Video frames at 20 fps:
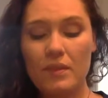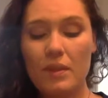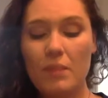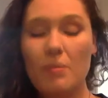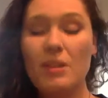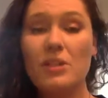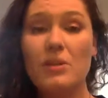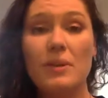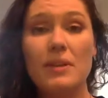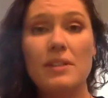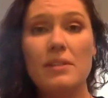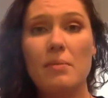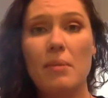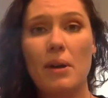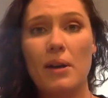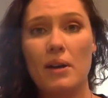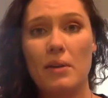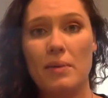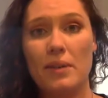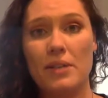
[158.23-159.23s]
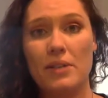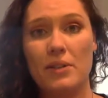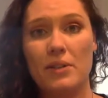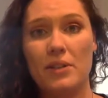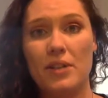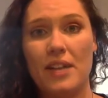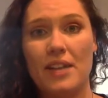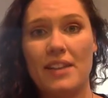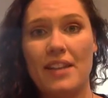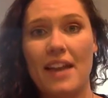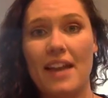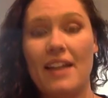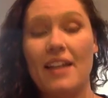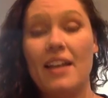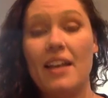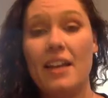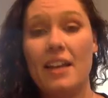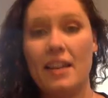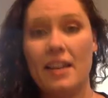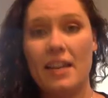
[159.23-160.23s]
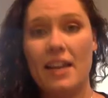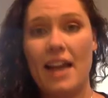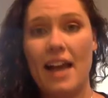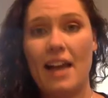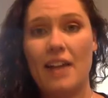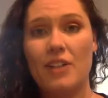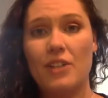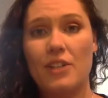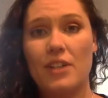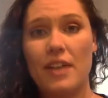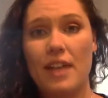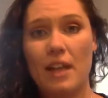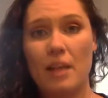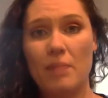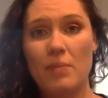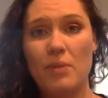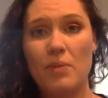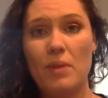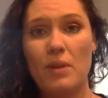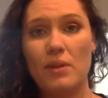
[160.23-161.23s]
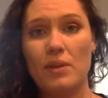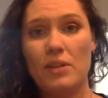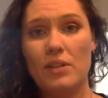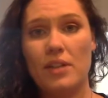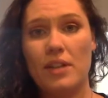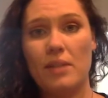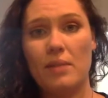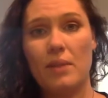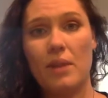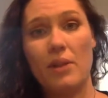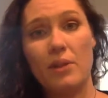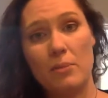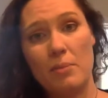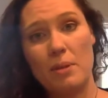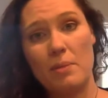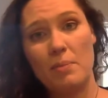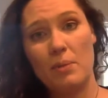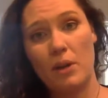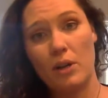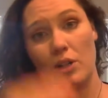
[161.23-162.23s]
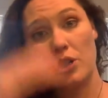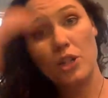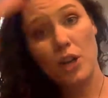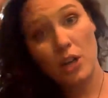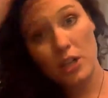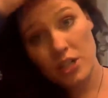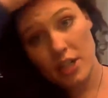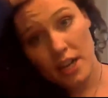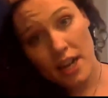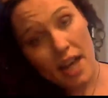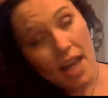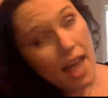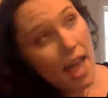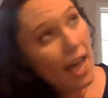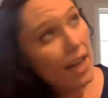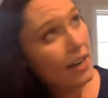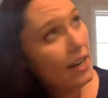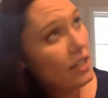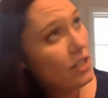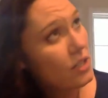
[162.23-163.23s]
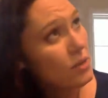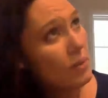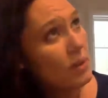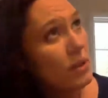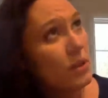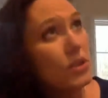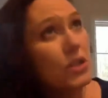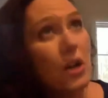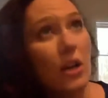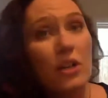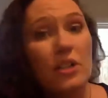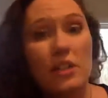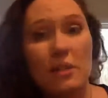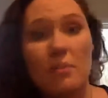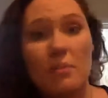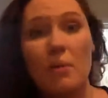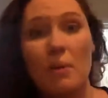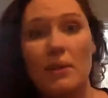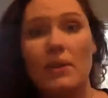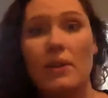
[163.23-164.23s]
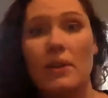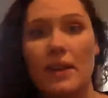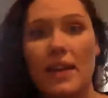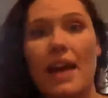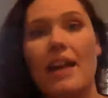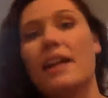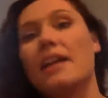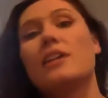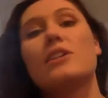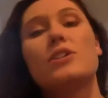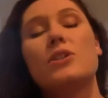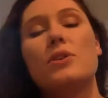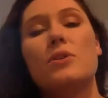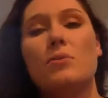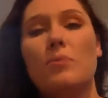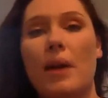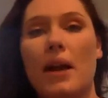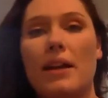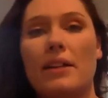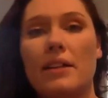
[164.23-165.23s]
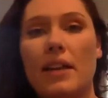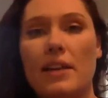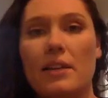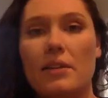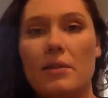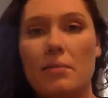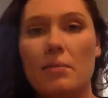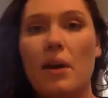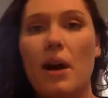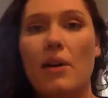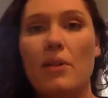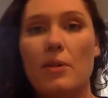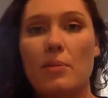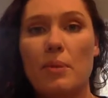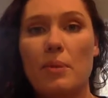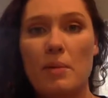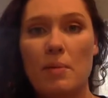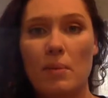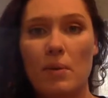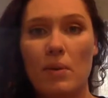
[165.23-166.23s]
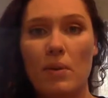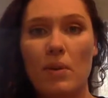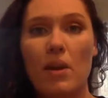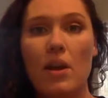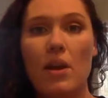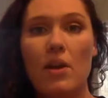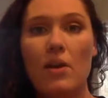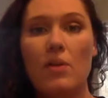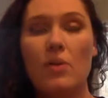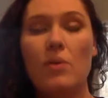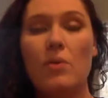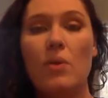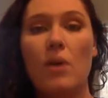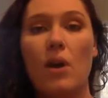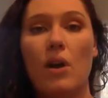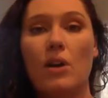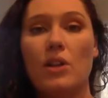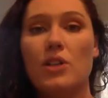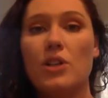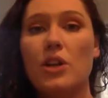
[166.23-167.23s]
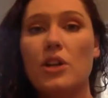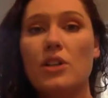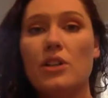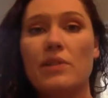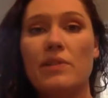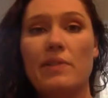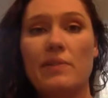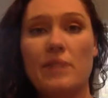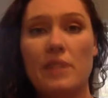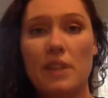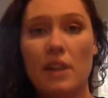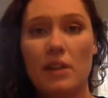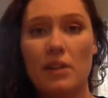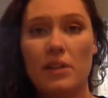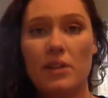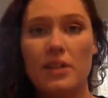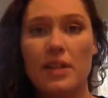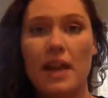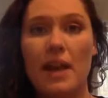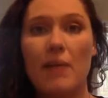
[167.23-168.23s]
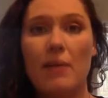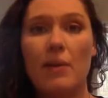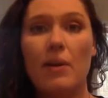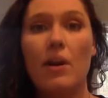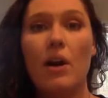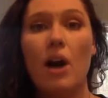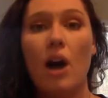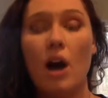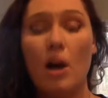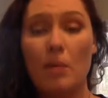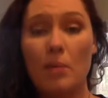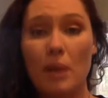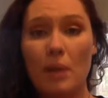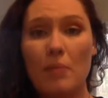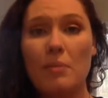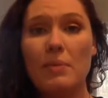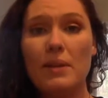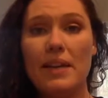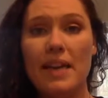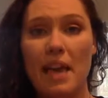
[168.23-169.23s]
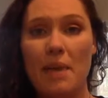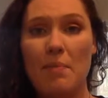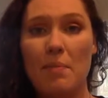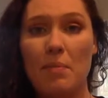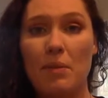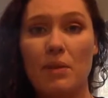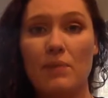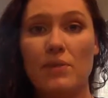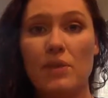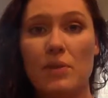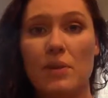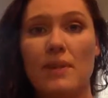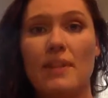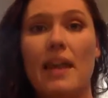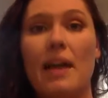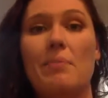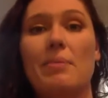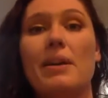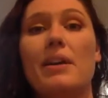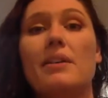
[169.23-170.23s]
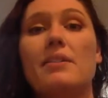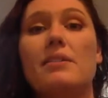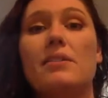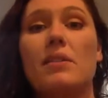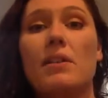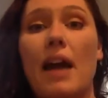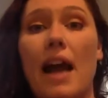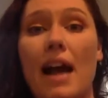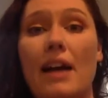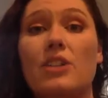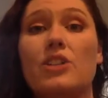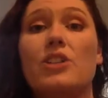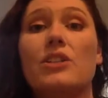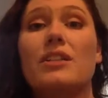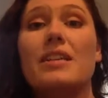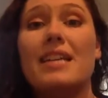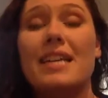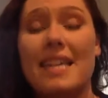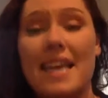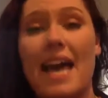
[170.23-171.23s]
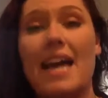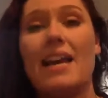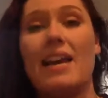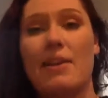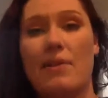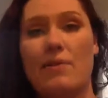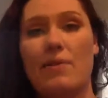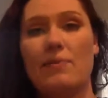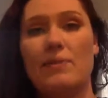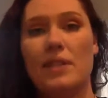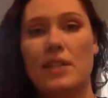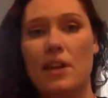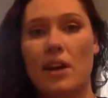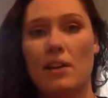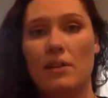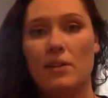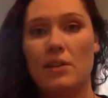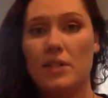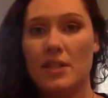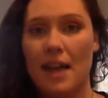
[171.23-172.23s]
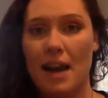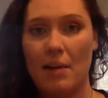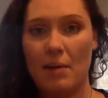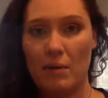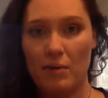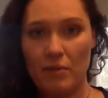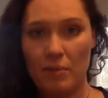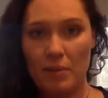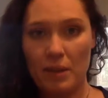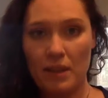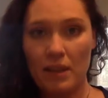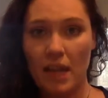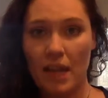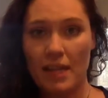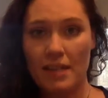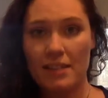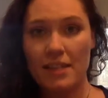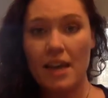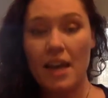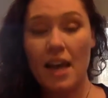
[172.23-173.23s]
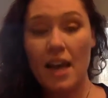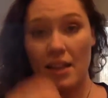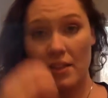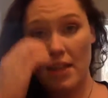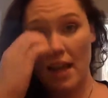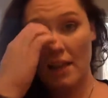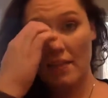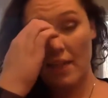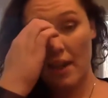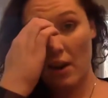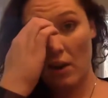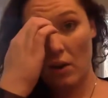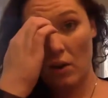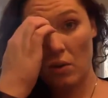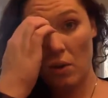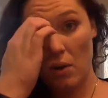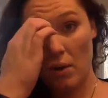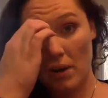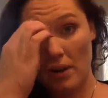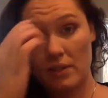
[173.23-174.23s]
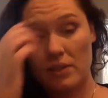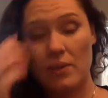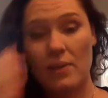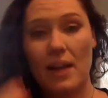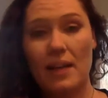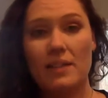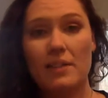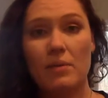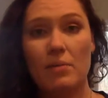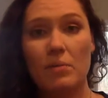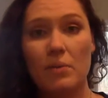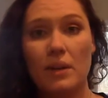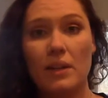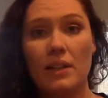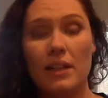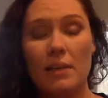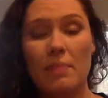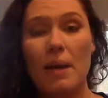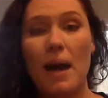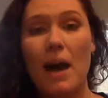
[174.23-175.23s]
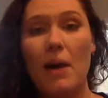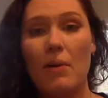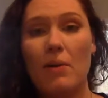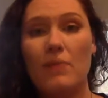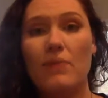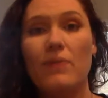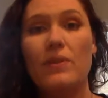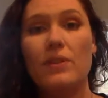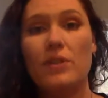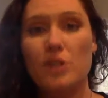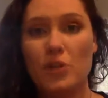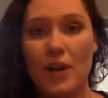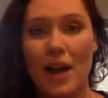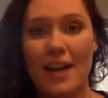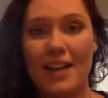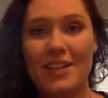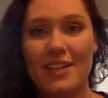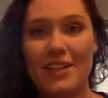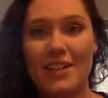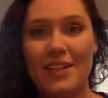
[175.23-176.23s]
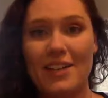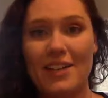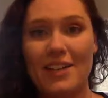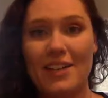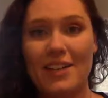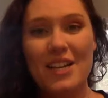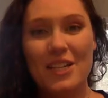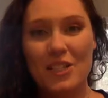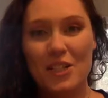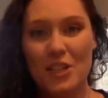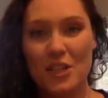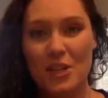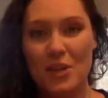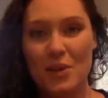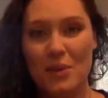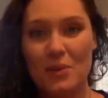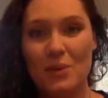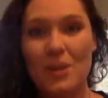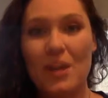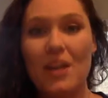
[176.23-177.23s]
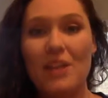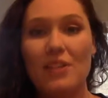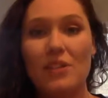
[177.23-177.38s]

But doing some market research like that can actually help you understand what other people are charging and not just what they're charging, but what they're getting to, right? Like other people who are charging $50 an hour are probably capable of doing that because they're actually getting $50 an hour from the clients that they are quoting. So that's a really powerful strategy to use.